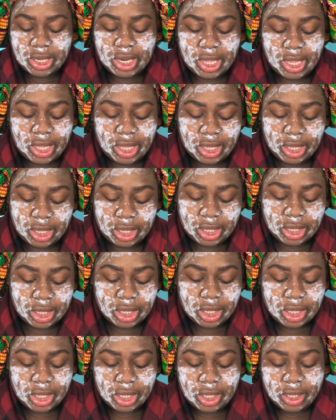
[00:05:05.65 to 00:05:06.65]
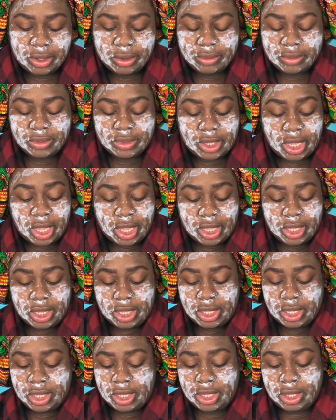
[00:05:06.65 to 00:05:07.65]
Like, I
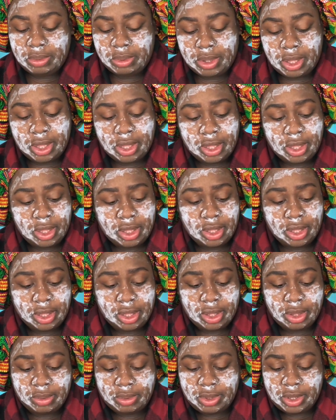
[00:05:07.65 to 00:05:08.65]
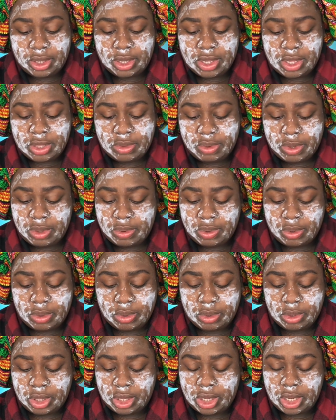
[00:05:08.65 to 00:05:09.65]
can't keep up. And these
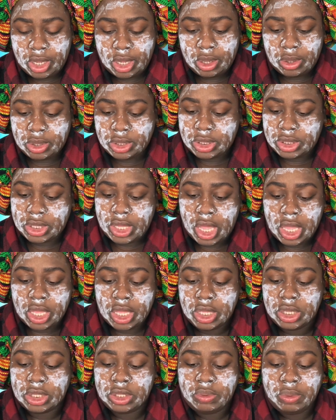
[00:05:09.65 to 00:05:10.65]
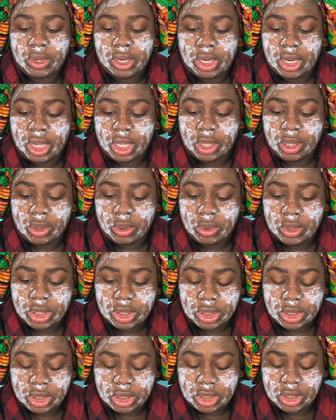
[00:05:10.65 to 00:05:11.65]
people, you know, just can't keep spending their
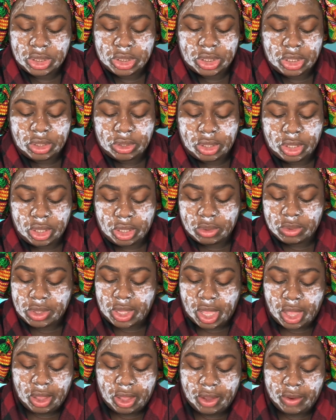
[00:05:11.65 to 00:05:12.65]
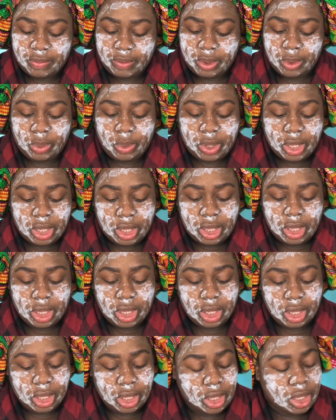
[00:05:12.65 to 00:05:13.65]
coins on this stuff that comes out every
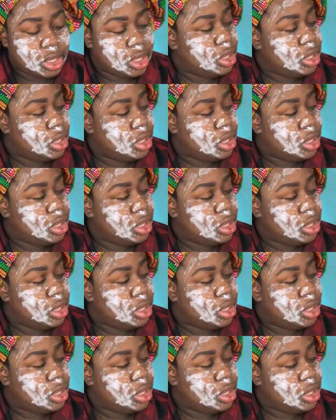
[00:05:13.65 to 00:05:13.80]
week.